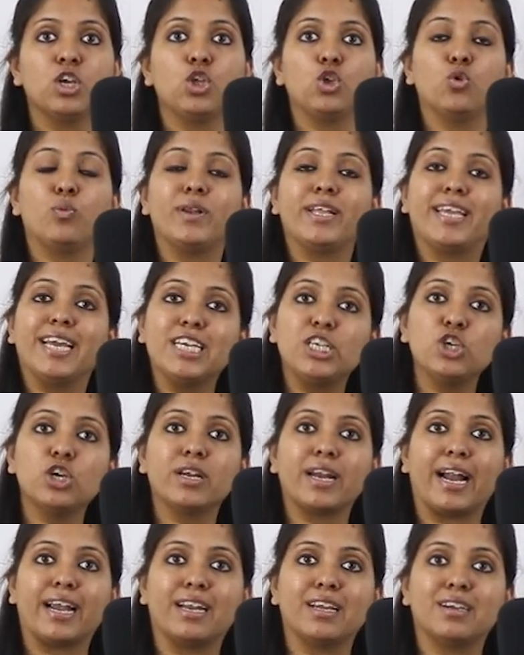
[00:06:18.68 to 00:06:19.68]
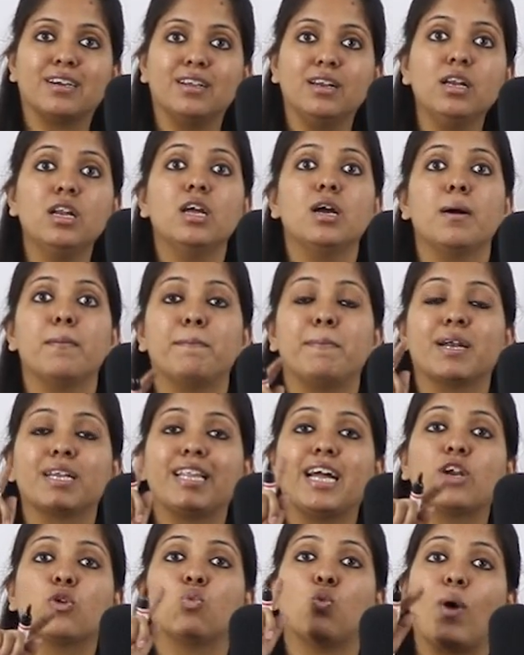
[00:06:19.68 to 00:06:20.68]
you will get your radical, but
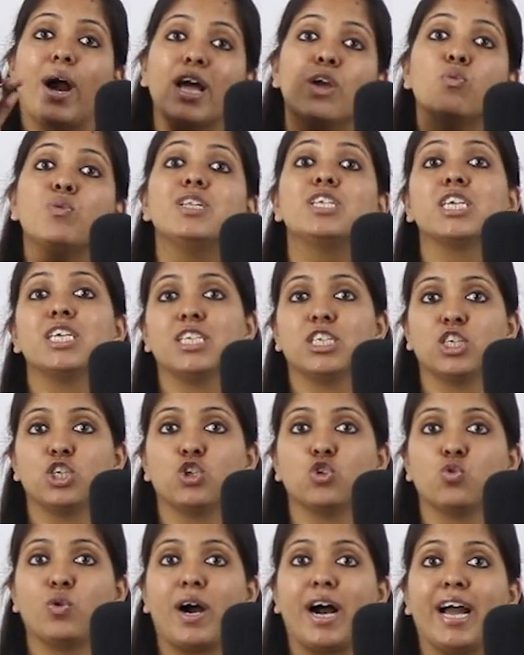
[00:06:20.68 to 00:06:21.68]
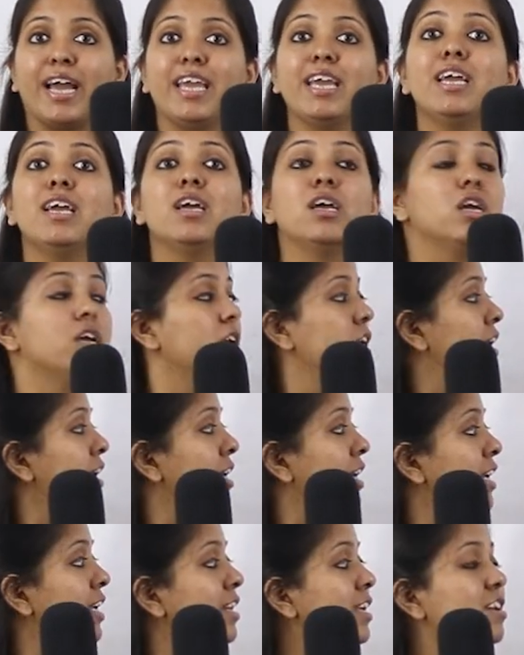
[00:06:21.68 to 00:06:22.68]
that Y will change into I.
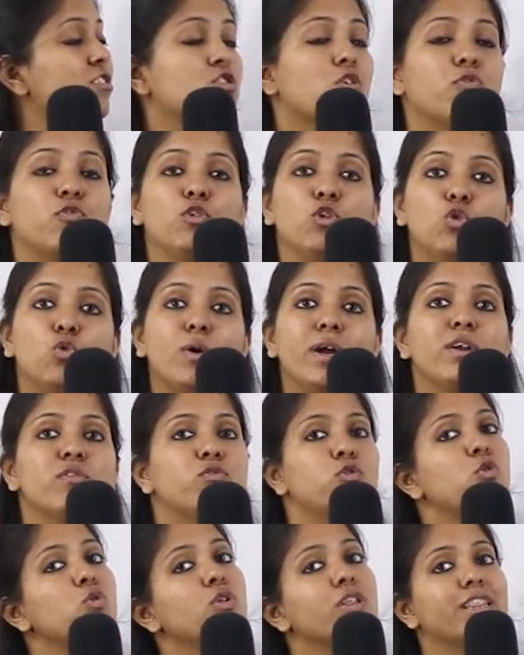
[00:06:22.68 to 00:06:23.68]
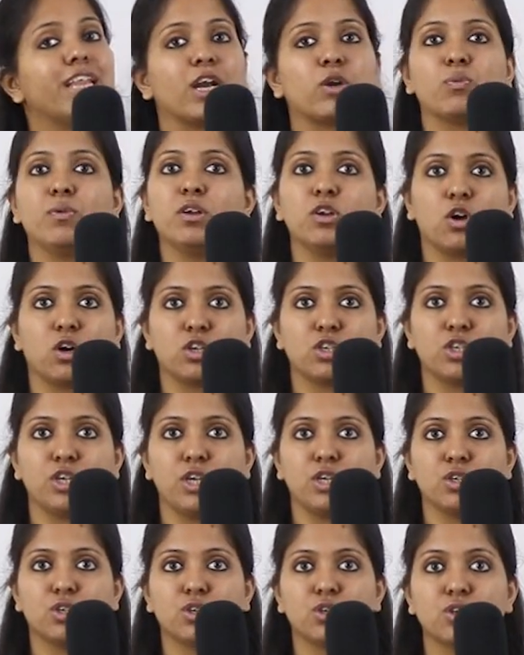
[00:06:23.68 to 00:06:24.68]
In case of nu and vu, that will not
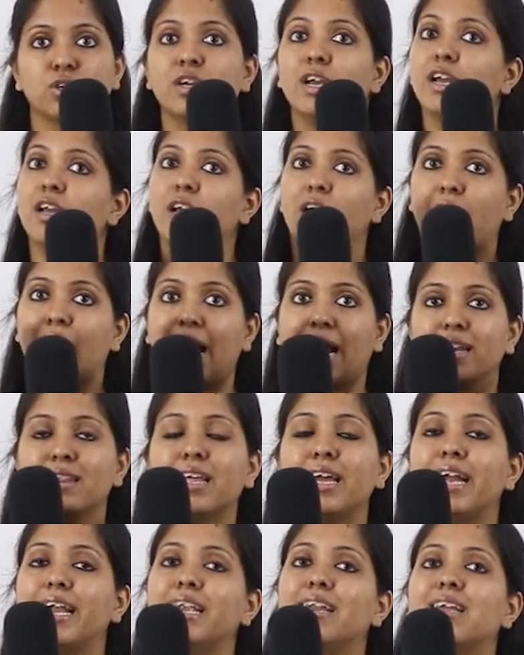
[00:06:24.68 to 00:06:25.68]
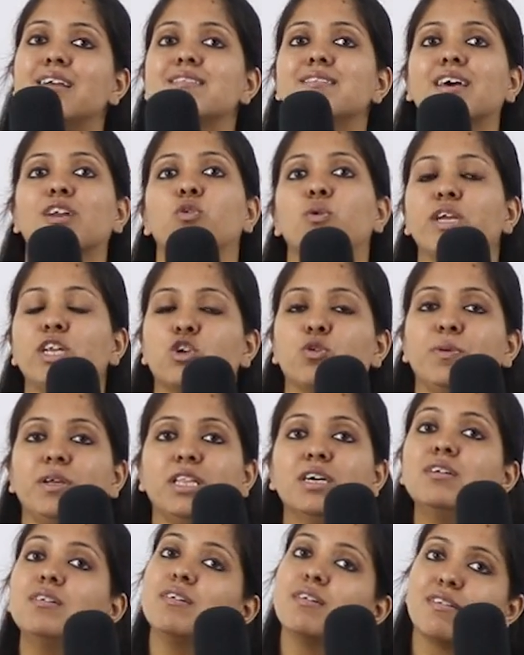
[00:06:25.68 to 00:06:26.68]
change. And the endings are going to be
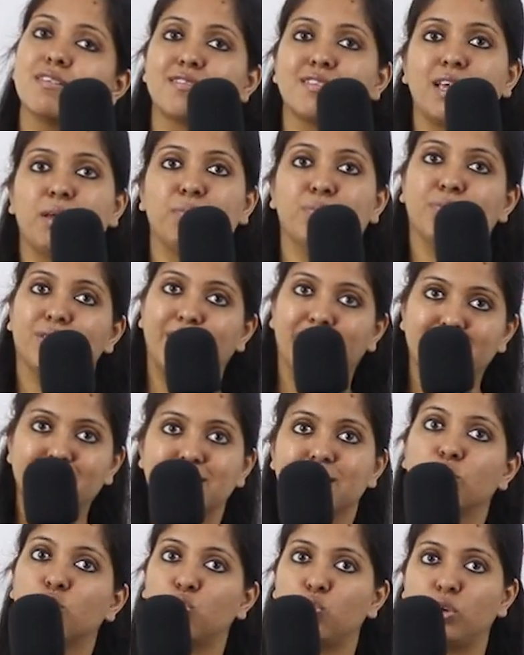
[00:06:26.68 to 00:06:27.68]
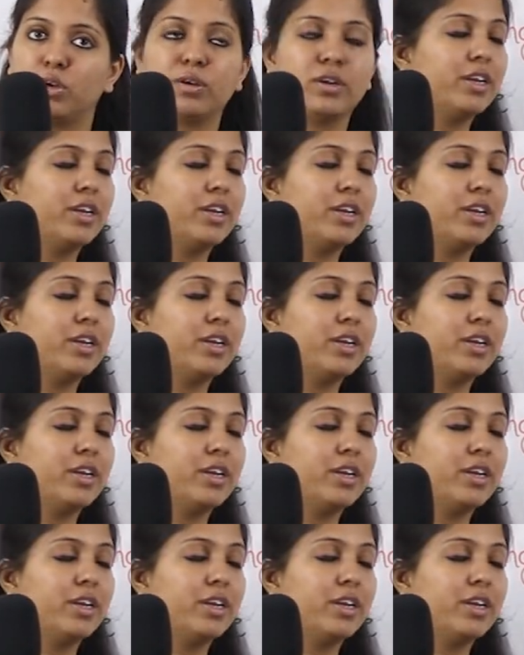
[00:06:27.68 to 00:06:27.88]
the same. That's the rule.